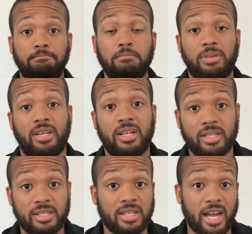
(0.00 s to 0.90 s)

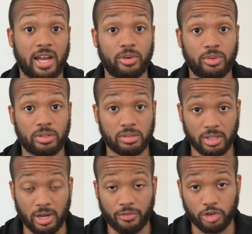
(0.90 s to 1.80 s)
because I was a
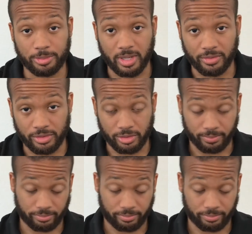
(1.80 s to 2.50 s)
law enforcement officer.